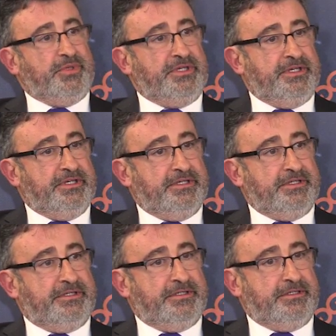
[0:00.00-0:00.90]
be
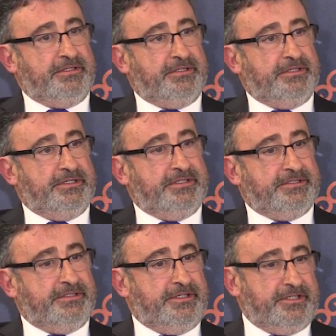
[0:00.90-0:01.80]
a
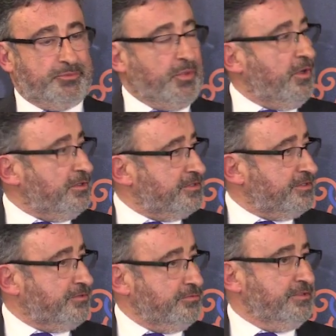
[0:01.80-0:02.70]

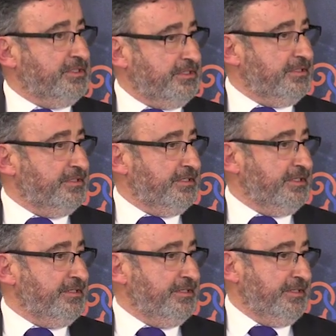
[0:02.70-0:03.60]
response to
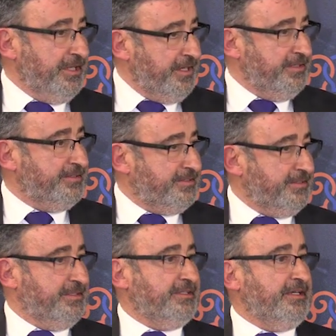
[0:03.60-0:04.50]
the
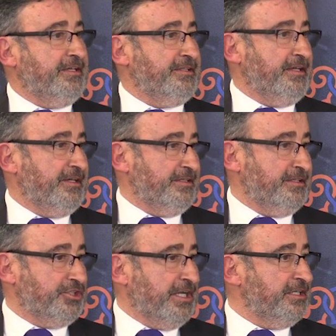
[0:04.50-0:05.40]
needs
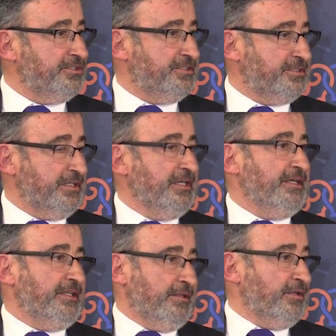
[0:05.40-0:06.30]
and the challenges
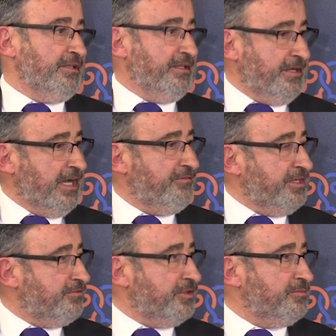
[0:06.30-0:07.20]

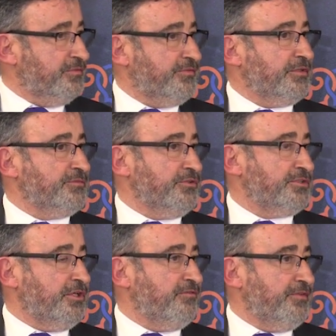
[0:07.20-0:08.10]
deriving from
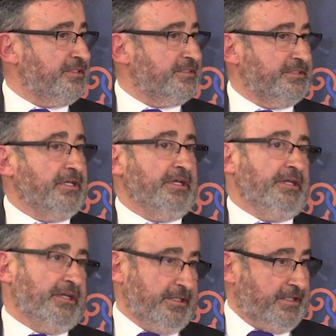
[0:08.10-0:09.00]
those conflicts.
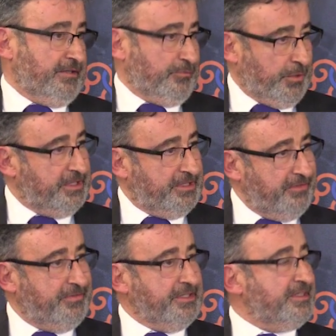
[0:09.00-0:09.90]
With a
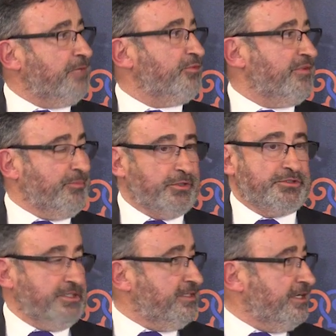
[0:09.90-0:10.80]
different type of
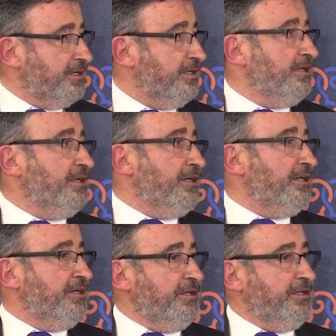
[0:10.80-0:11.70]
approach, and there
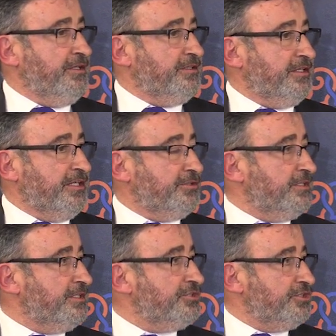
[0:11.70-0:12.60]

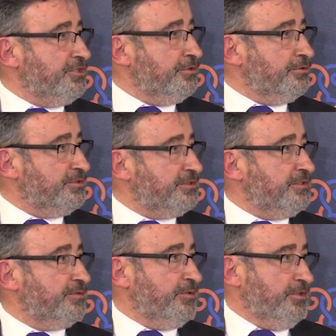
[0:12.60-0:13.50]
international
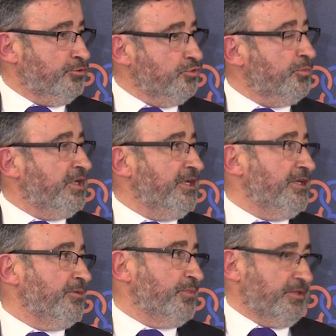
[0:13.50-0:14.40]
NGOs do
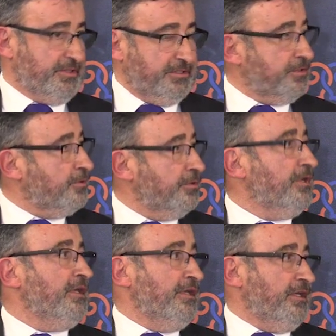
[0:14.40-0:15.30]
play an important
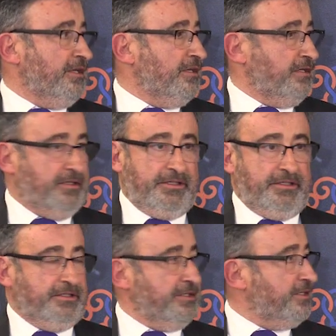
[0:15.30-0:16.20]
role
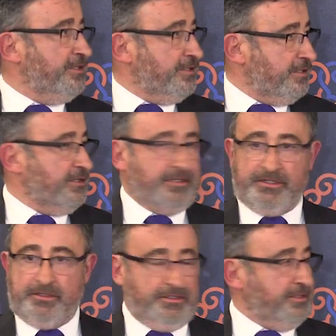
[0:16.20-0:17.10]

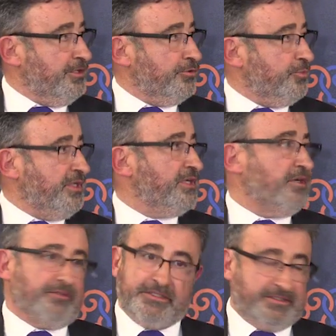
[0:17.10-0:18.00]
in the European
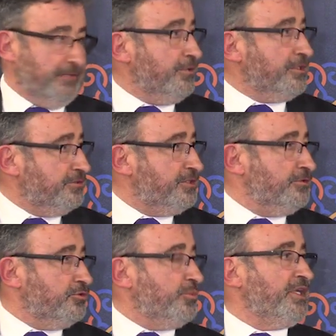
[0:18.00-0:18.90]
context and will
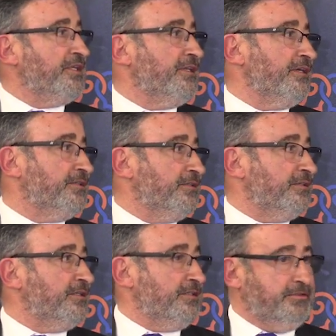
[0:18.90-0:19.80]
continue to play that mm-hmm.
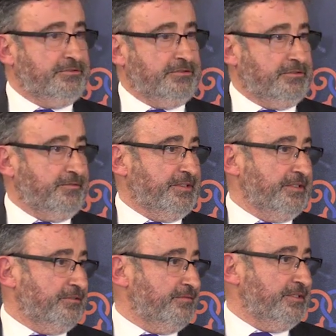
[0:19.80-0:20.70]

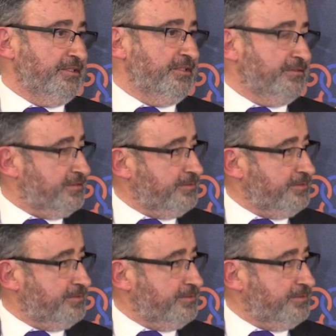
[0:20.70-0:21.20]
over the years.